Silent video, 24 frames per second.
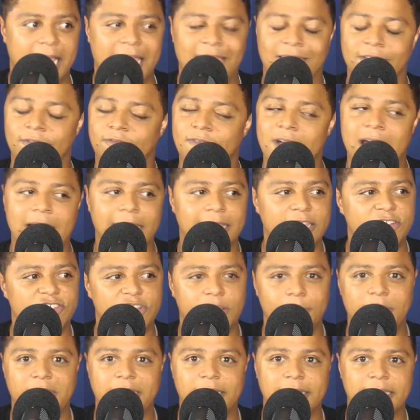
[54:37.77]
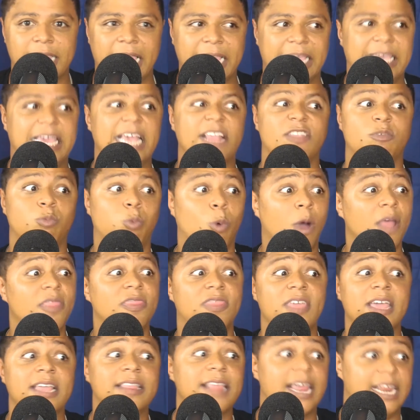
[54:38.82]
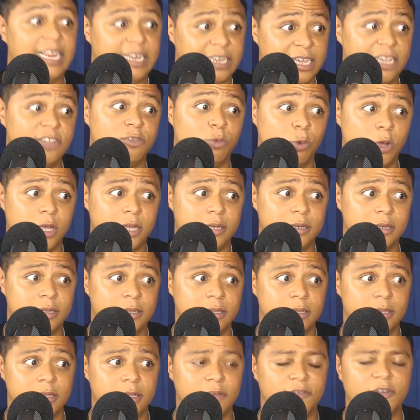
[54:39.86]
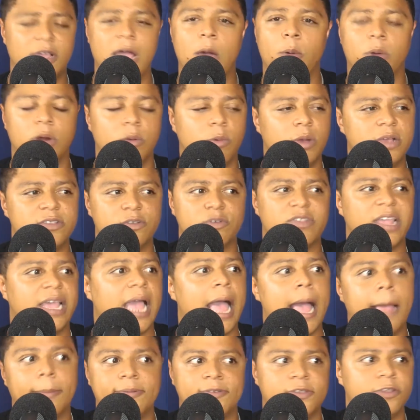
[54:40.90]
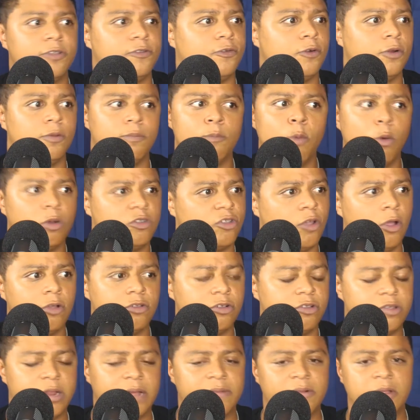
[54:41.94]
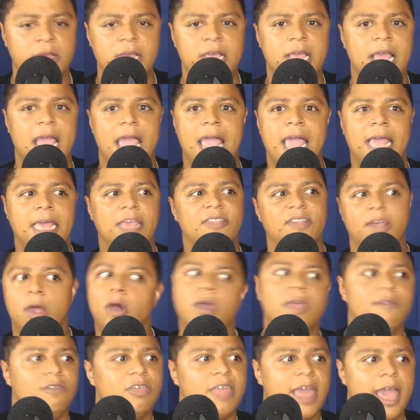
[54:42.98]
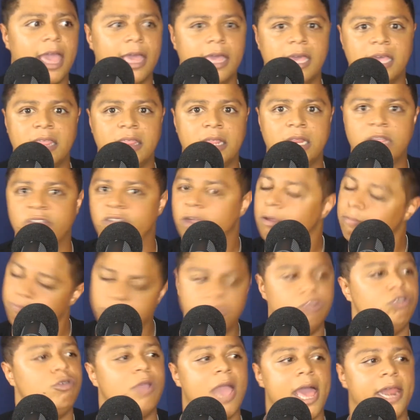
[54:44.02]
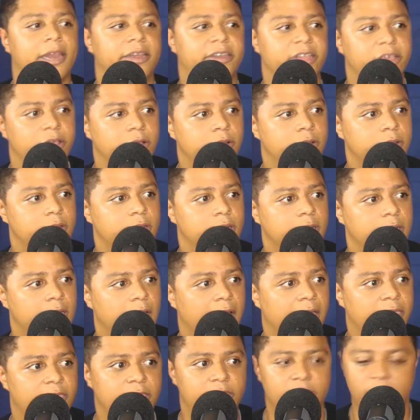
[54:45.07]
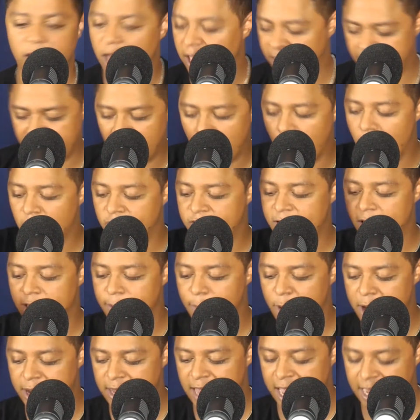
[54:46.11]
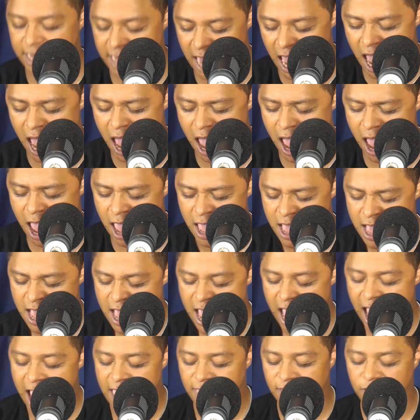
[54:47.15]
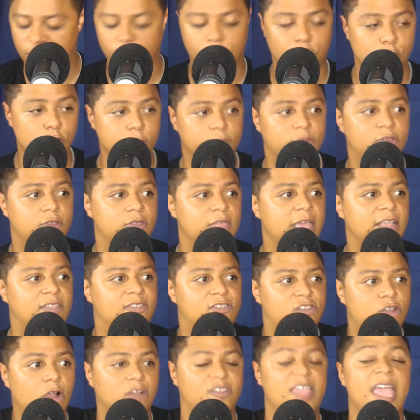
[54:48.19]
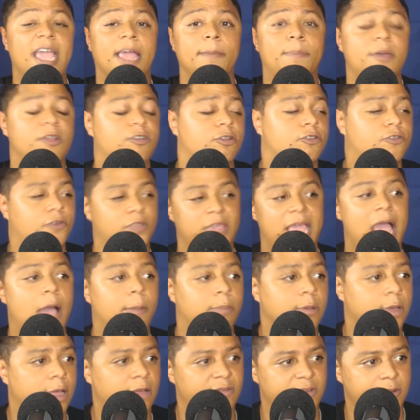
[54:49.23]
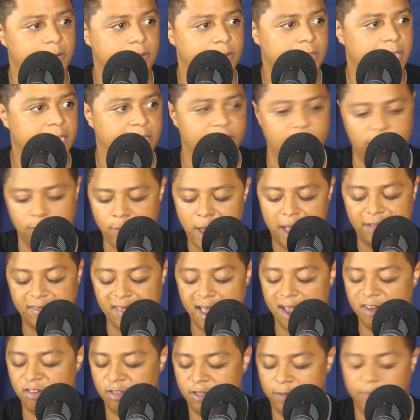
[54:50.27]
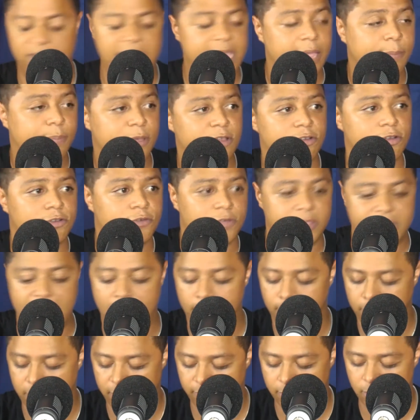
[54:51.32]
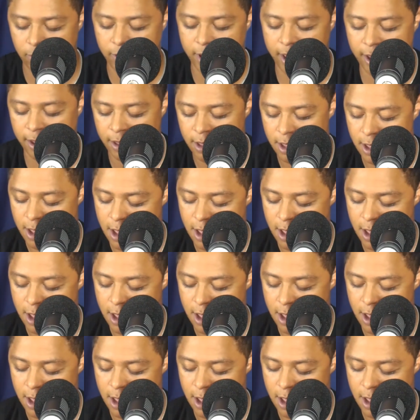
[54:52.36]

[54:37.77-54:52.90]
And then finally Jimmy like gets one thing that he does want. I forgot what it was. It was like options for more songs or whatever. And he's like, I'll give you that. And then he's like, you got a deal. And then they're all celebrating, like, yeah. And then the groups, they start taking pictures for the album cover. Like it's a montage of them taking pictures for the album cover, okay?